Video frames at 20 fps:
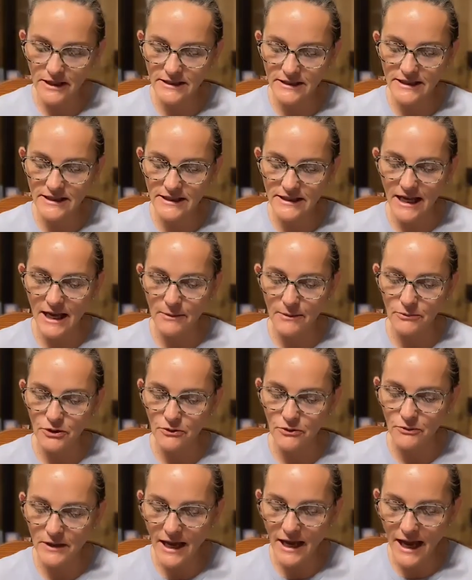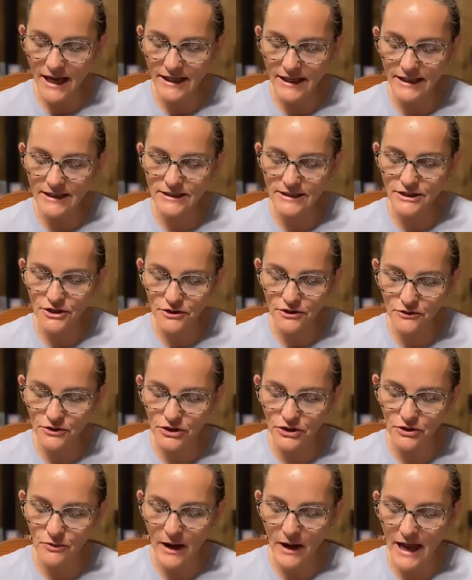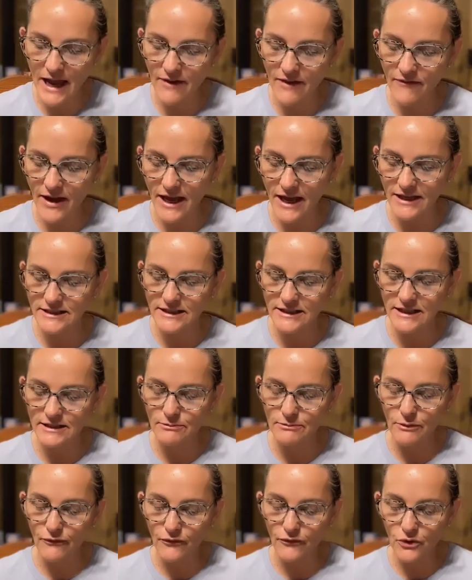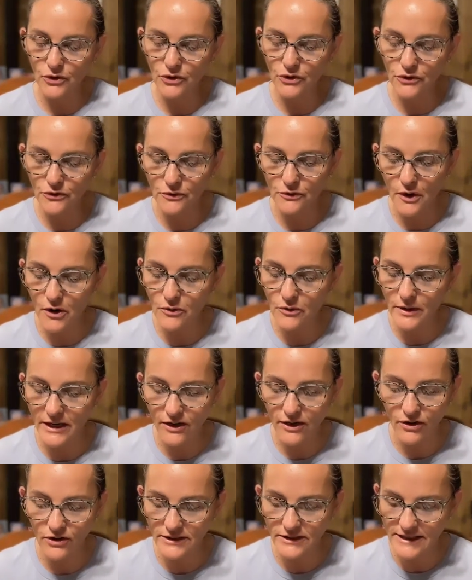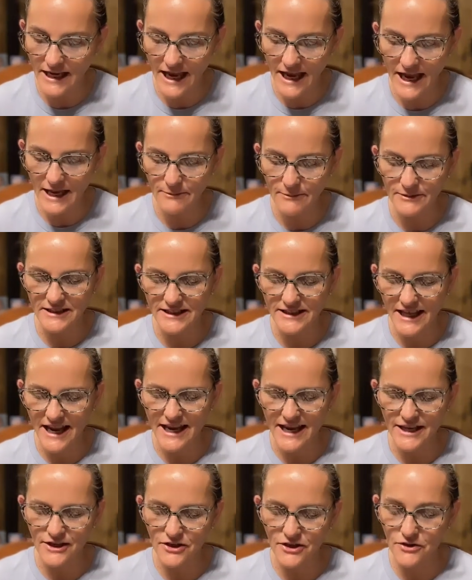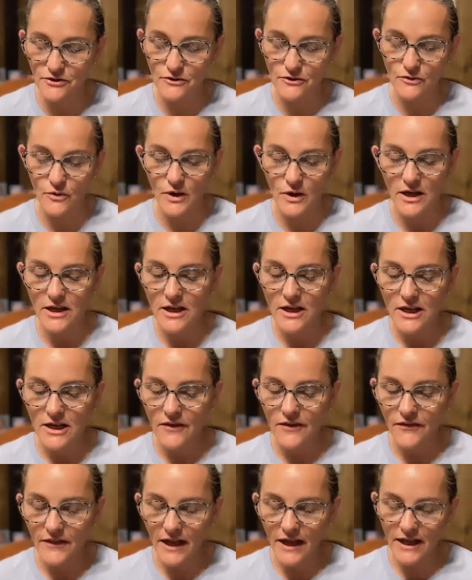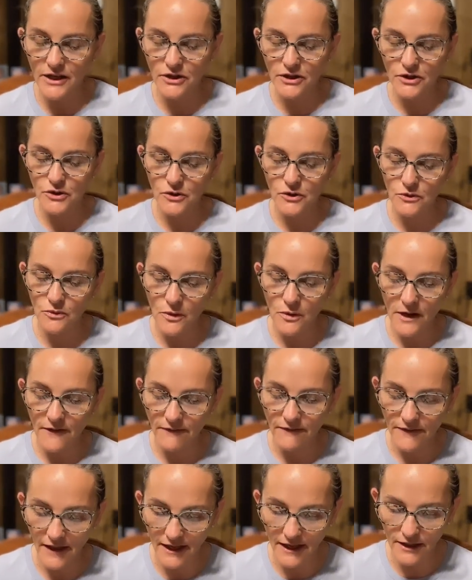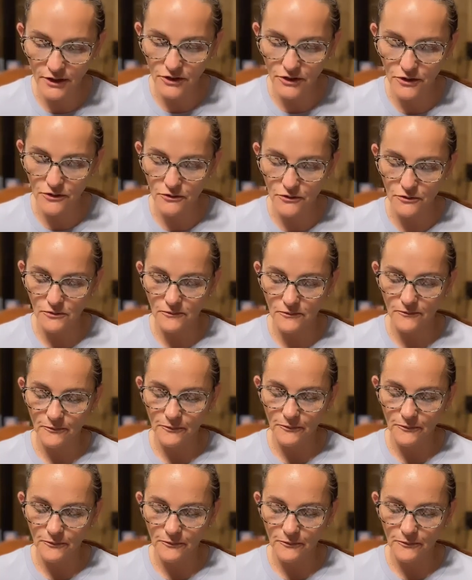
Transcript: Because I am united to you. I have access before your throne at all times. Thank you. Thank you. Thank you.